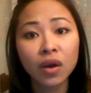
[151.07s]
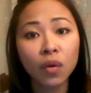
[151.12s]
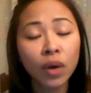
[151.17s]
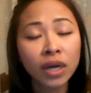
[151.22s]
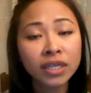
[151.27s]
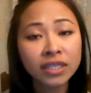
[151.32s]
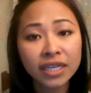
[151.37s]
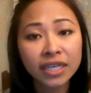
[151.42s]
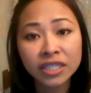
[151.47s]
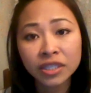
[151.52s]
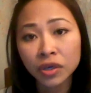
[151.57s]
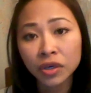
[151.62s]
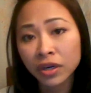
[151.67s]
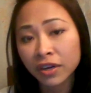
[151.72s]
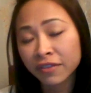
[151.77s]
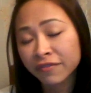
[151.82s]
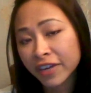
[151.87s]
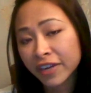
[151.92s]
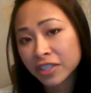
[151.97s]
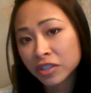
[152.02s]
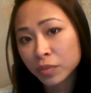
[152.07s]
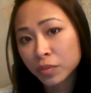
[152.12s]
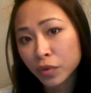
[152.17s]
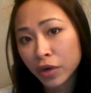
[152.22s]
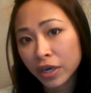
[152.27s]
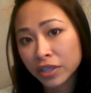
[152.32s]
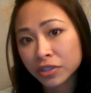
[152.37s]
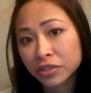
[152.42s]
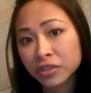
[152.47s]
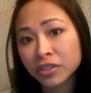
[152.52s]
Once I started
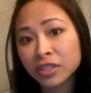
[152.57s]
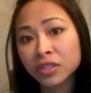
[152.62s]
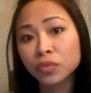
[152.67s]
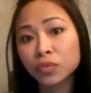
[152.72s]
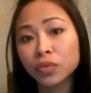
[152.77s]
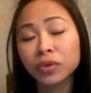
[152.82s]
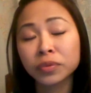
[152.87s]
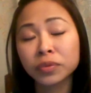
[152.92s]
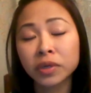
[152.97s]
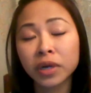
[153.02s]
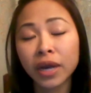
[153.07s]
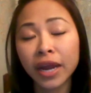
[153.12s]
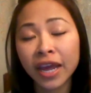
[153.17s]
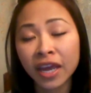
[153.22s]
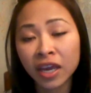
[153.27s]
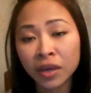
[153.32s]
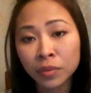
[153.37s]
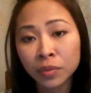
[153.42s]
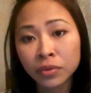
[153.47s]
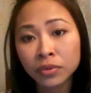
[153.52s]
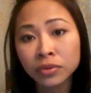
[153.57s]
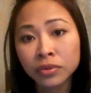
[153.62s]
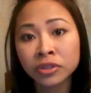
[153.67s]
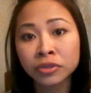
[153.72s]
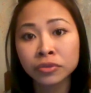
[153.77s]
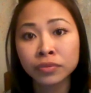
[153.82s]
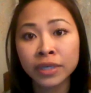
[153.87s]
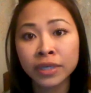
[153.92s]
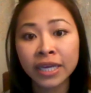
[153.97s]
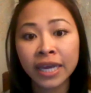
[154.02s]
vasopressors, we were able
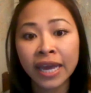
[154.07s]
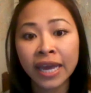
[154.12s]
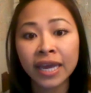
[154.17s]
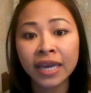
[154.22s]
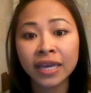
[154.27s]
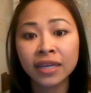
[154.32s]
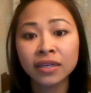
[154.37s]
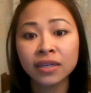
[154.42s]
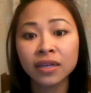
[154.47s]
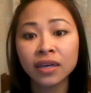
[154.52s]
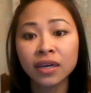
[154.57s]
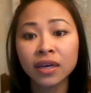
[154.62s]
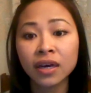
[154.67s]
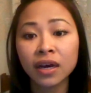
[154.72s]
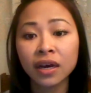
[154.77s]
to regain